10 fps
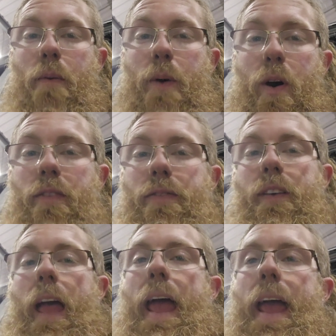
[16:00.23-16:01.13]
them off,
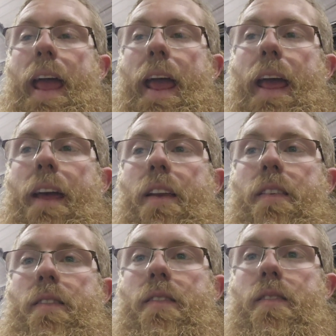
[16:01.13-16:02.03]

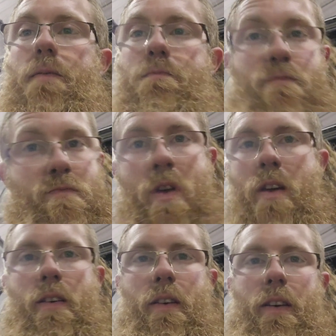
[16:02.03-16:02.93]
and
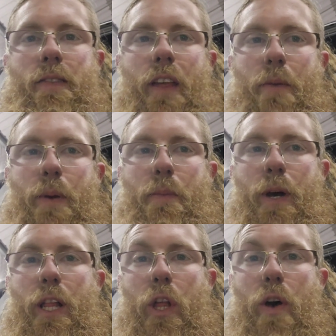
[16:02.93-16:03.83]
that'll be
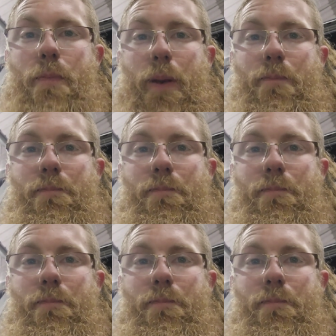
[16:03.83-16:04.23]
my alignment.